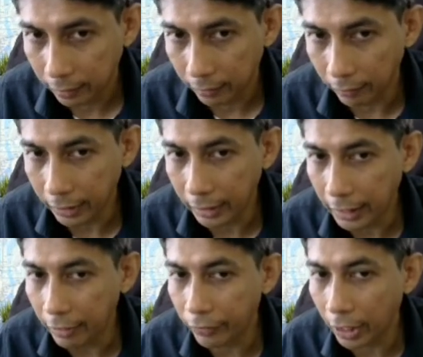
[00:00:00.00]
All right.
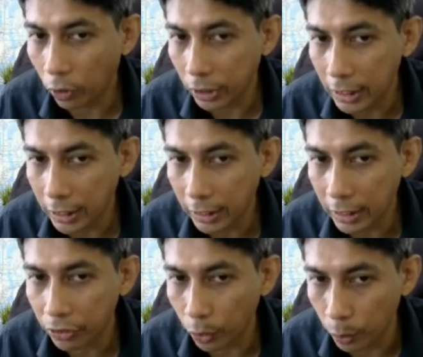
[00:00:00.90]
If the condition
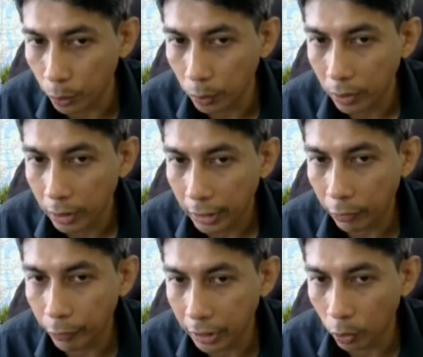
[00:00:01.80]
is true,
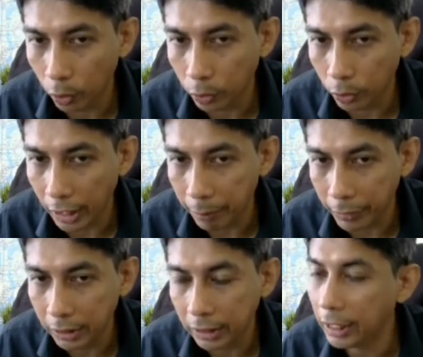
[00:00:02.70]
it will go to the
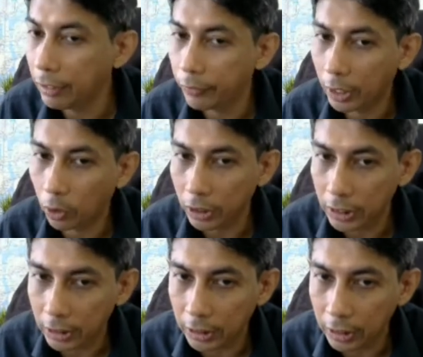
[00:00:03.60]
label. If the
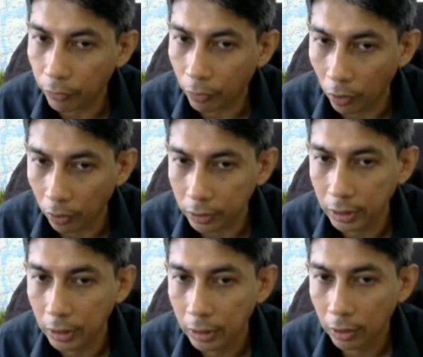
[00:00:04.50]
condition is false
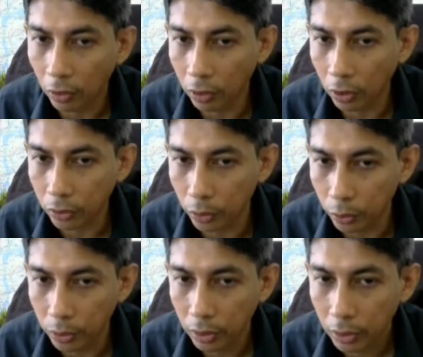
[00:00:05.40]
or not
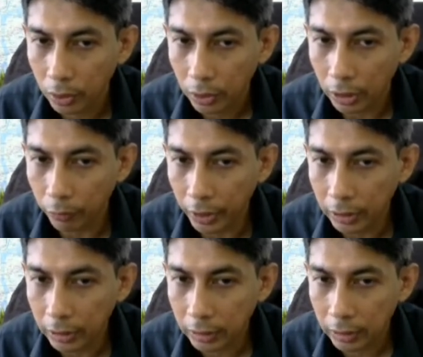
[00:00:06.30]
true, it
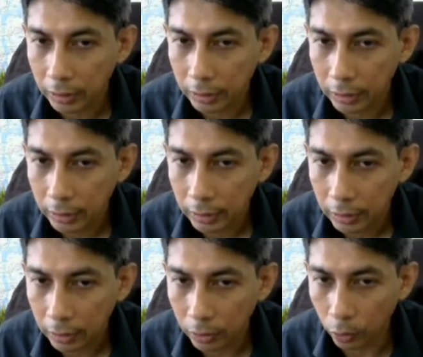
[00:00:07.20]
will
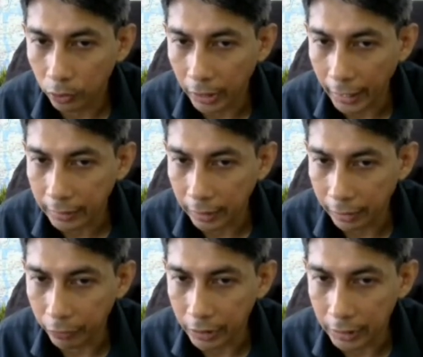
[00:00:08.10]
go to the next
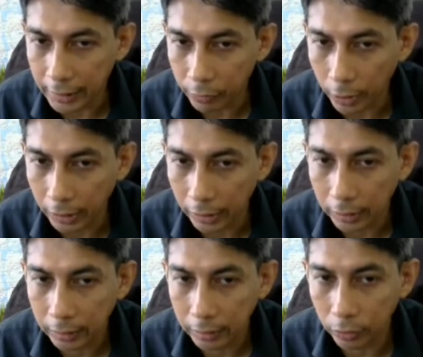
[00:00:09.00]
line, which is this one.
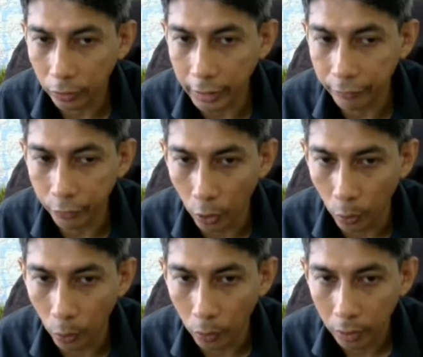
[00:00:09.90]
So if
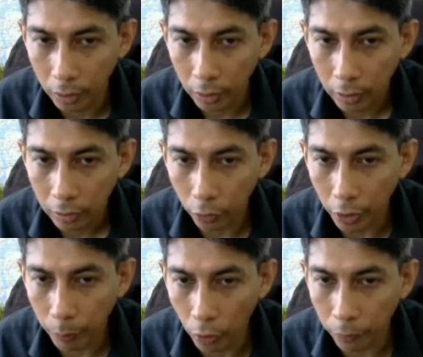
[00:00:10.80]
no, so
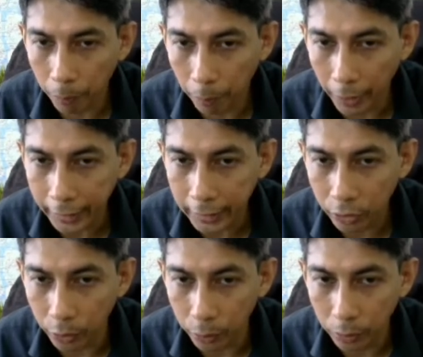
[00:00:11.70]
we move
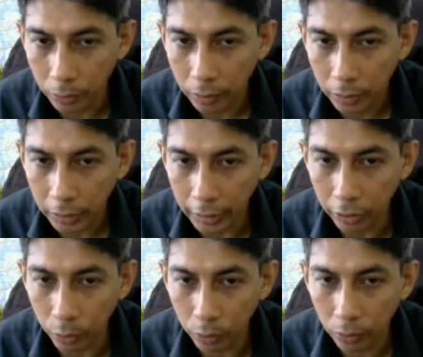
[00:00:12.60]
-2
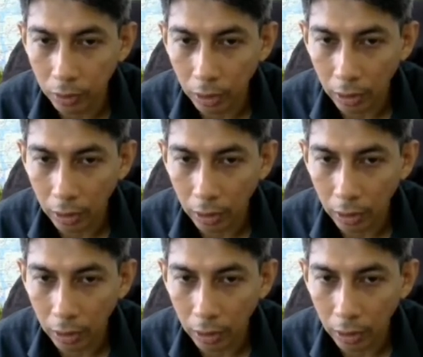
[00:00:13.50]
into,